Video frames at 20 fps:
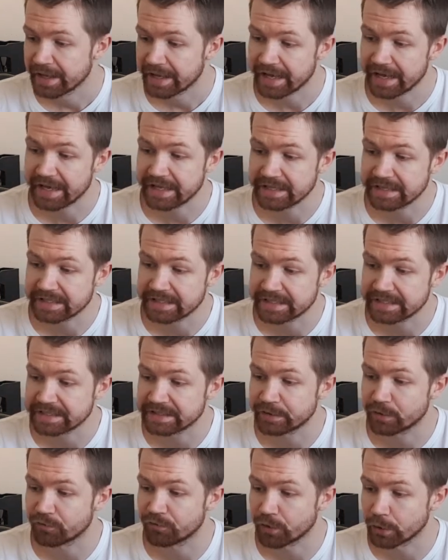
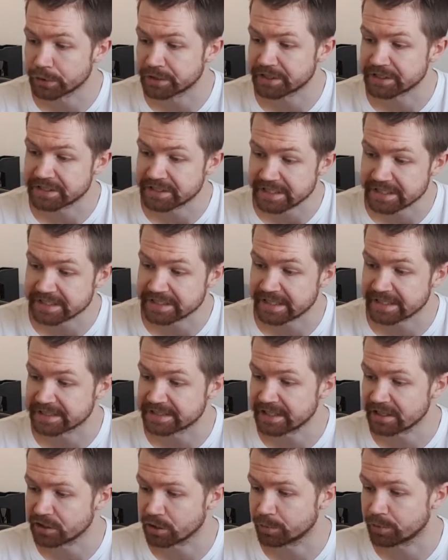1846 and
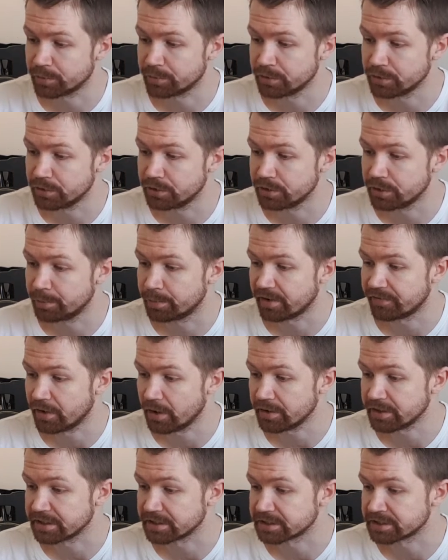set up a brewery
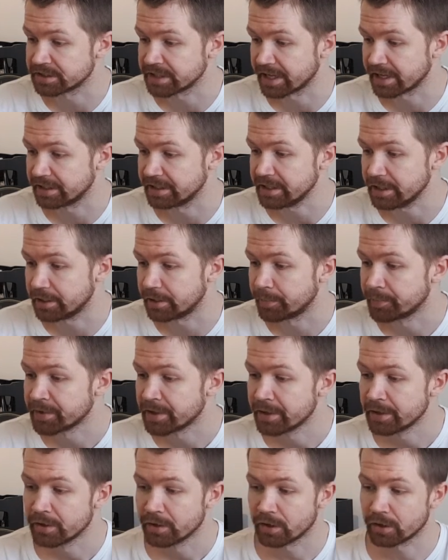Bavarian style here.
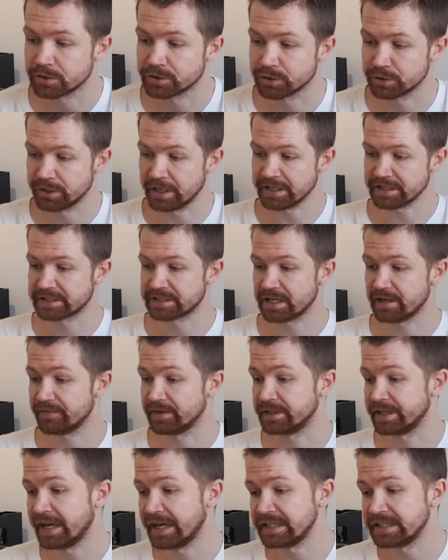On July
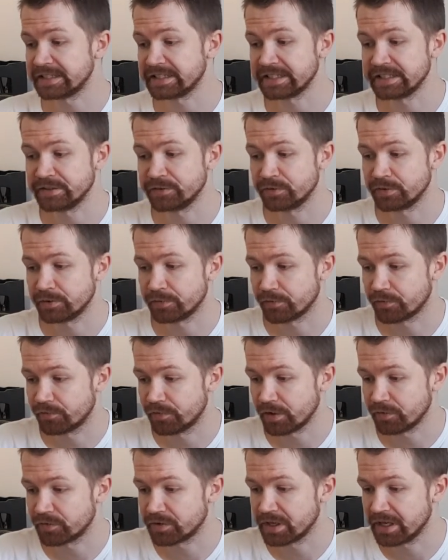7,
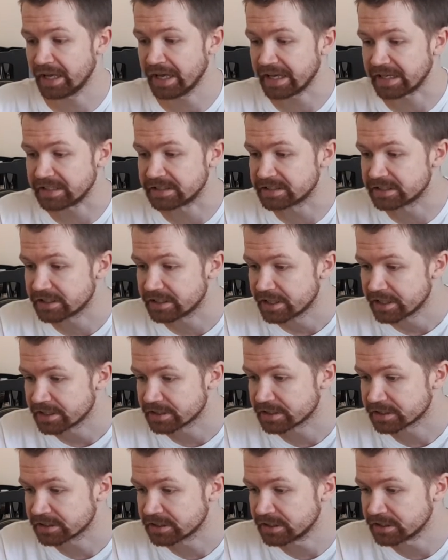1858,
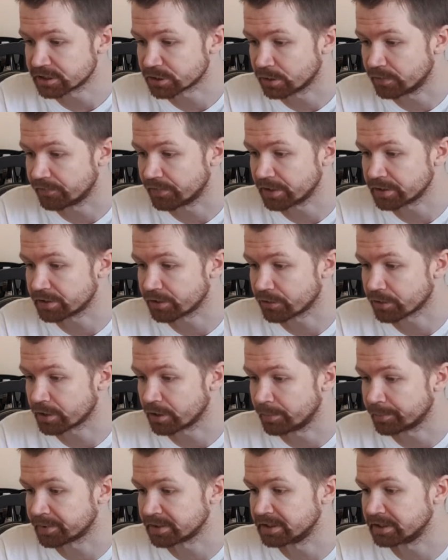his sons converted the
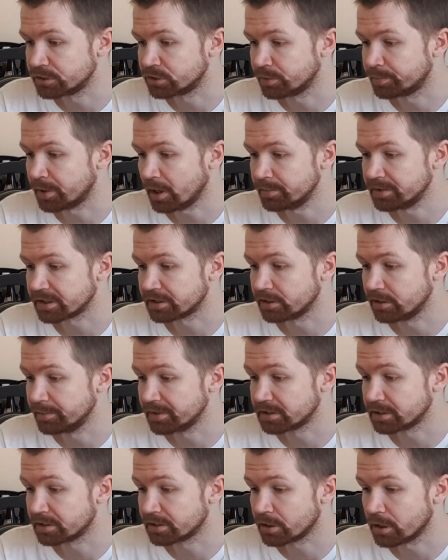company into a public
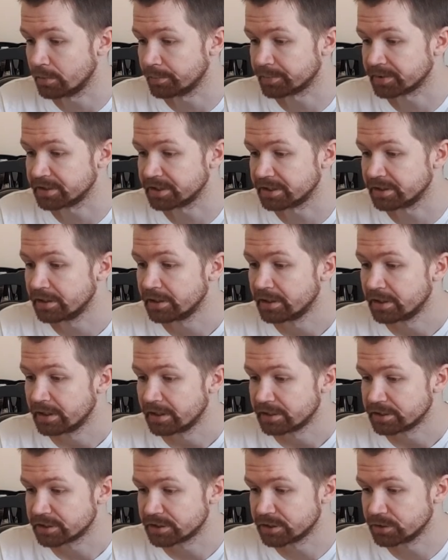limited company
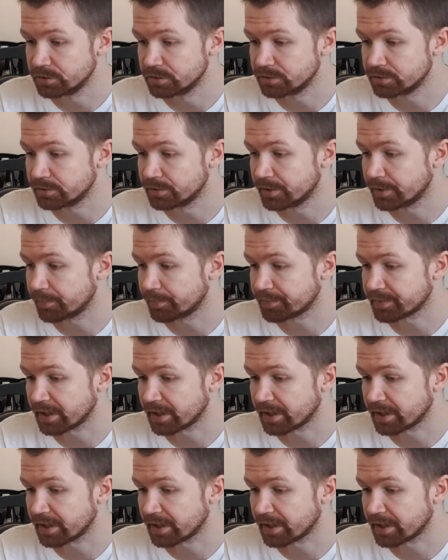soon